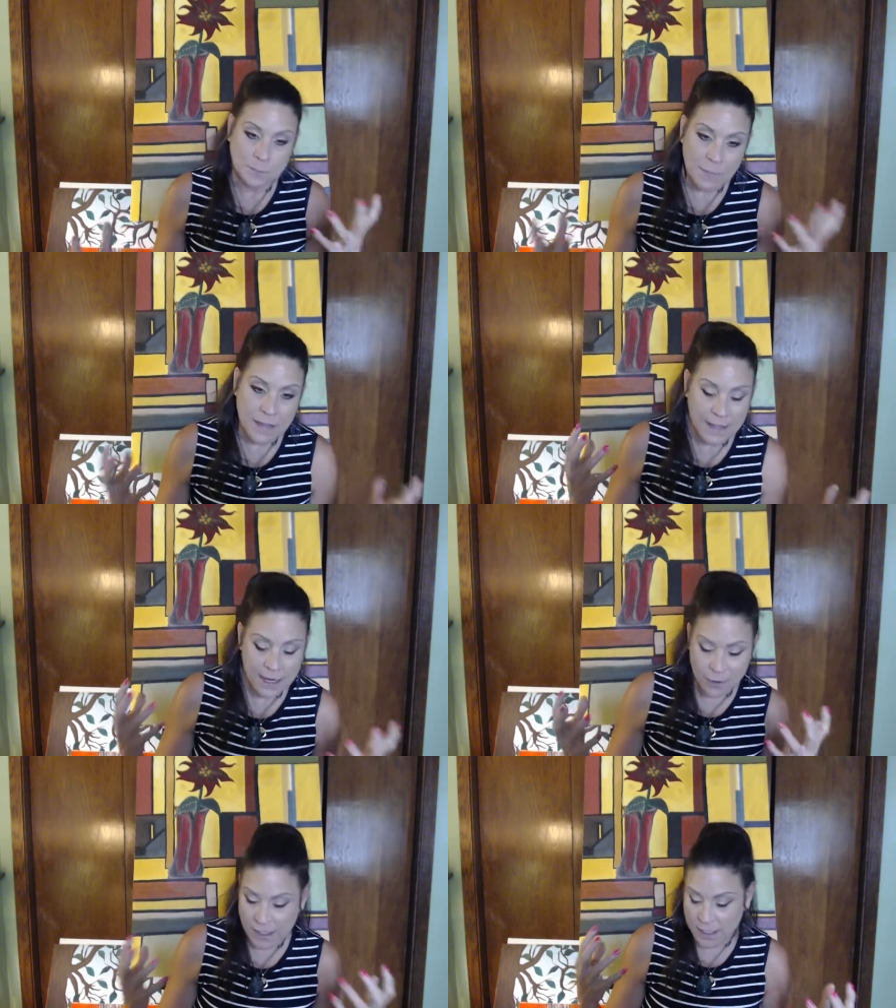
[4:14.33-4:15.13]
in the
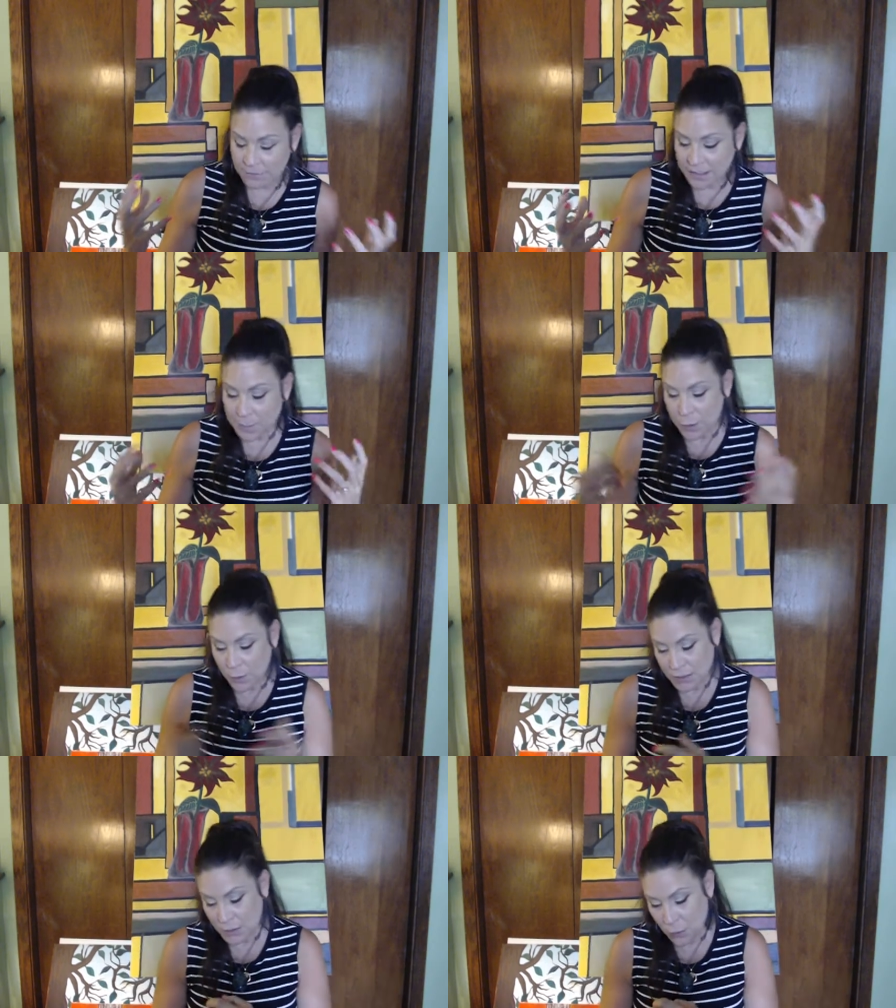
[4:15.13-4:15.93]
area of Libra
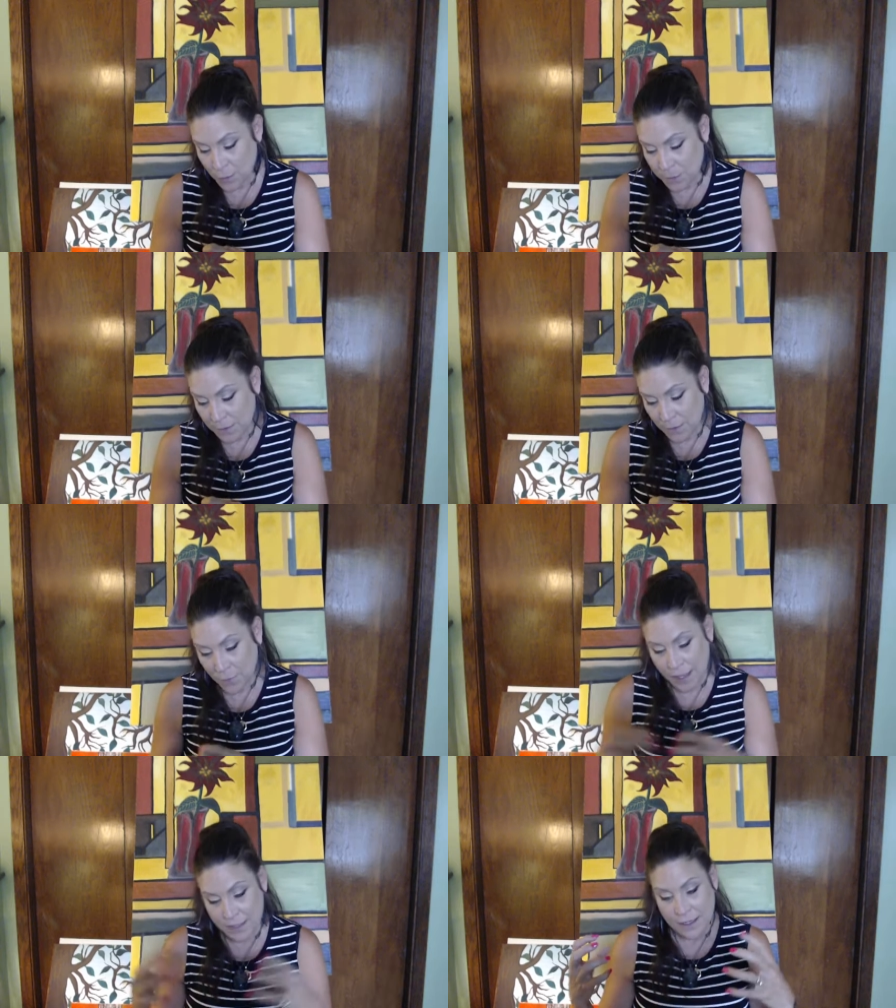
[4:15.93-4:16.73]
or Scorpio
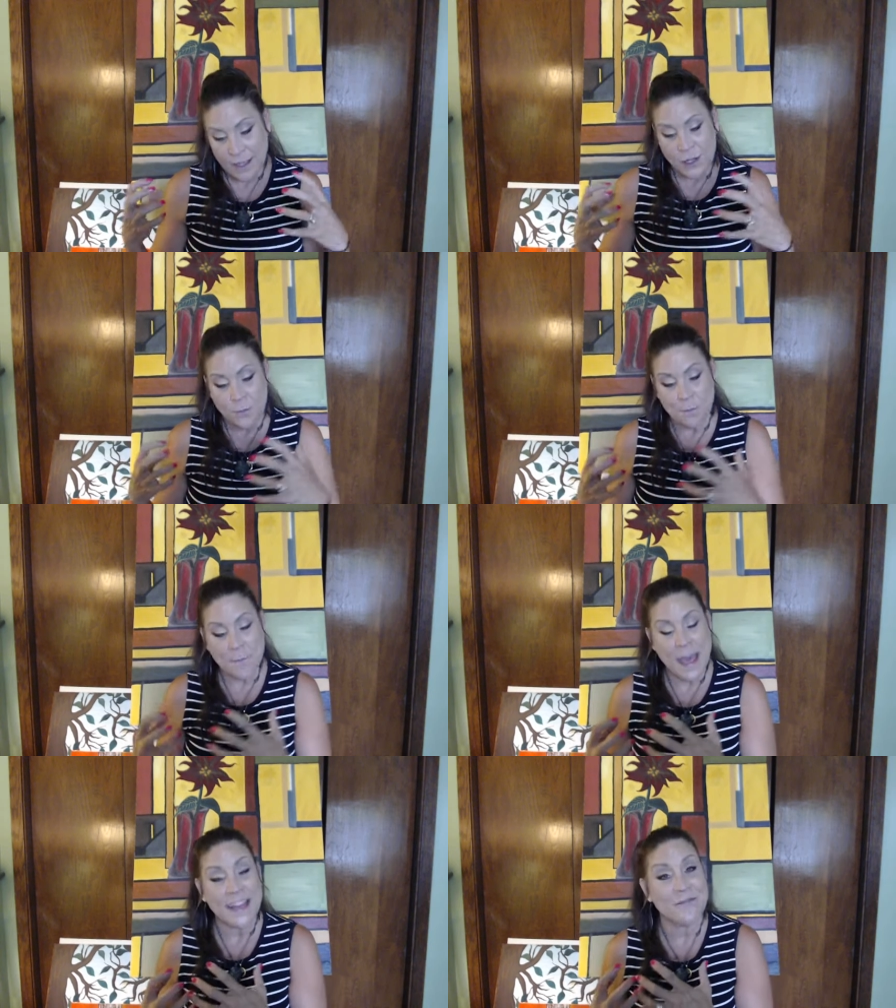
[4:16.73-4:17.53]
and
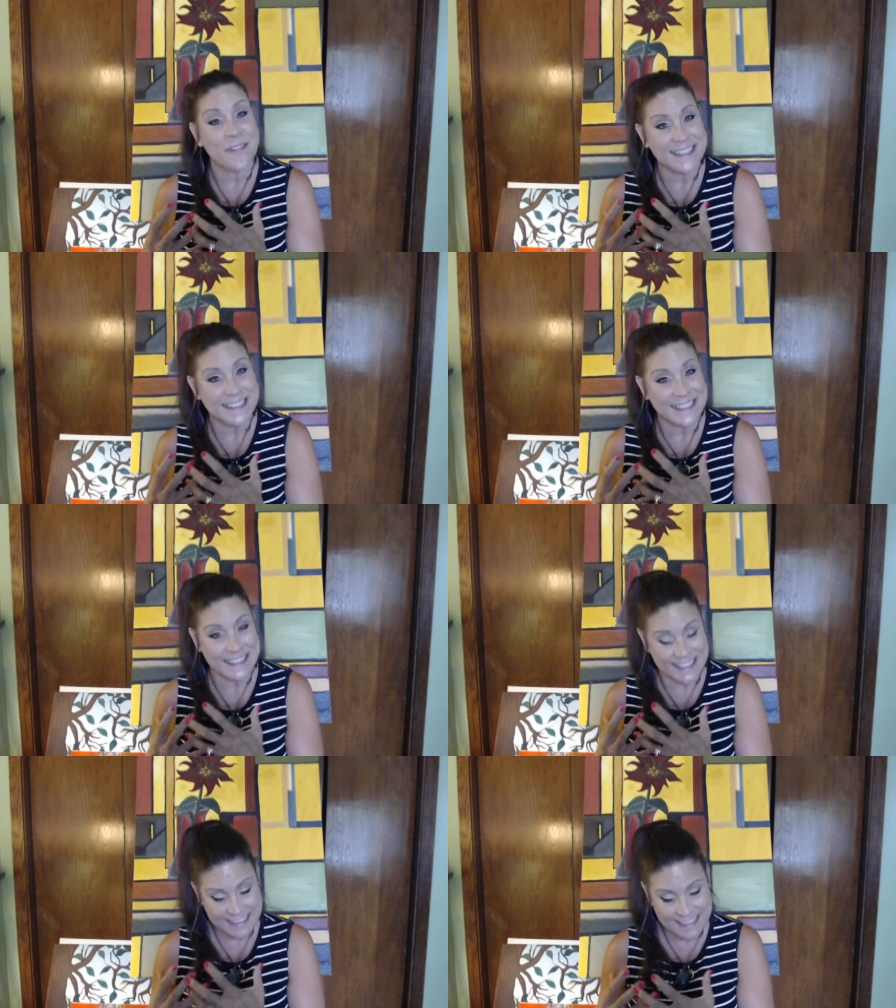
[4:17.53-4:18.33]
manifest
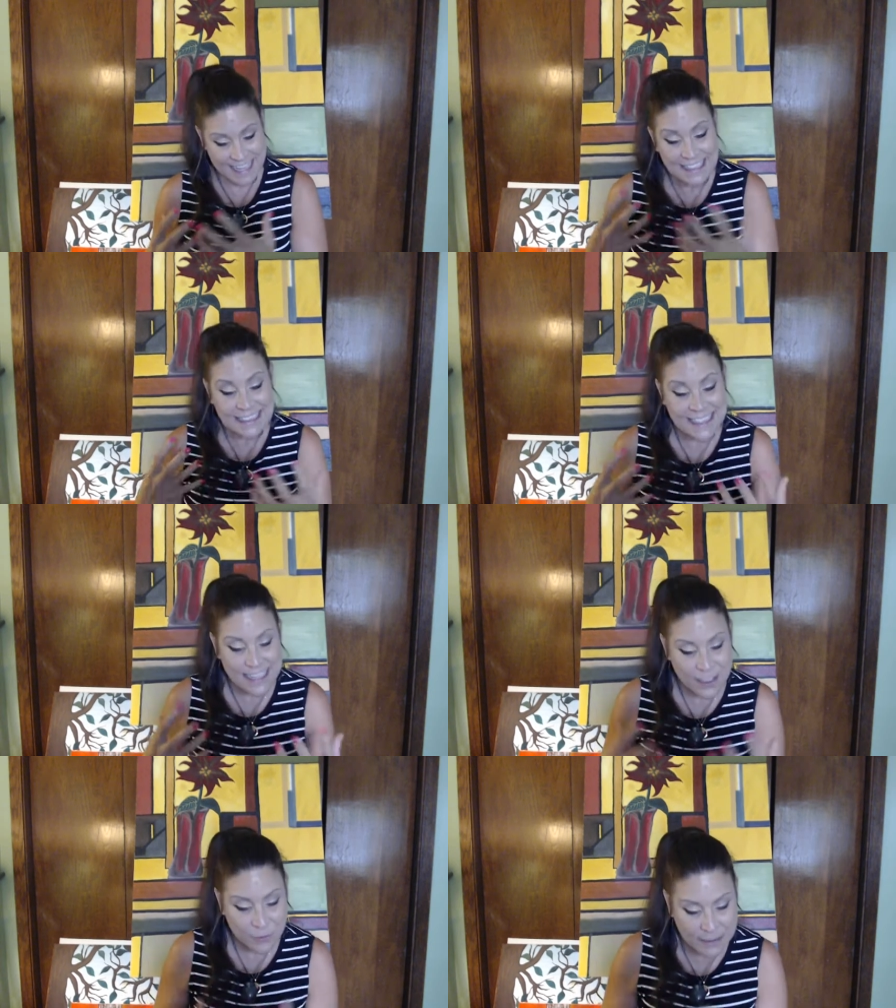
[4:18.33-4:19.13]
success
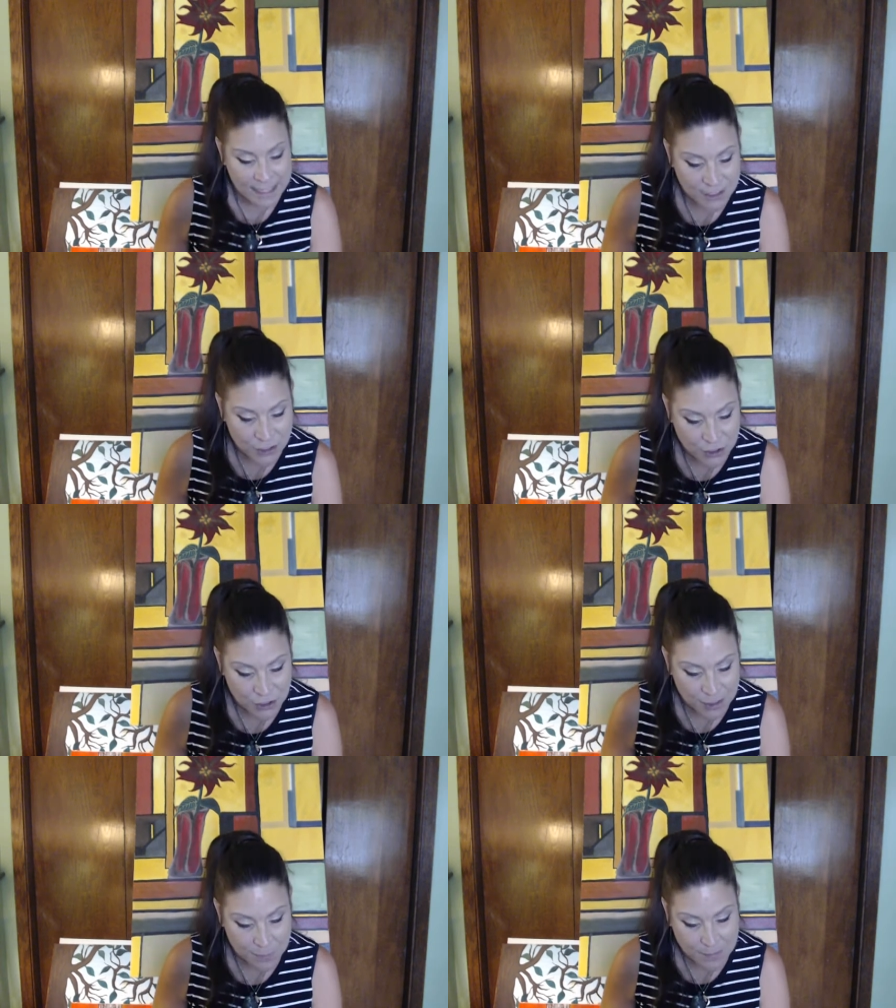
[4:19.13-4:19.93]
in
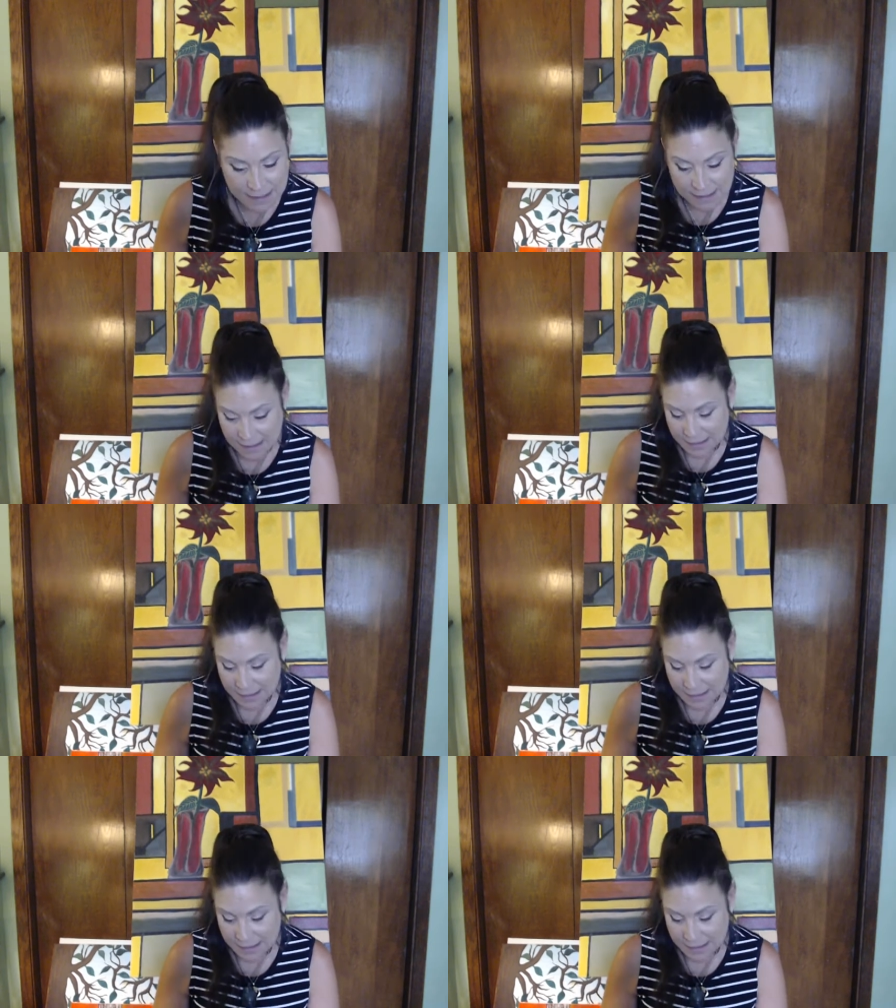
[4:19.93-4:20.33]
relationships.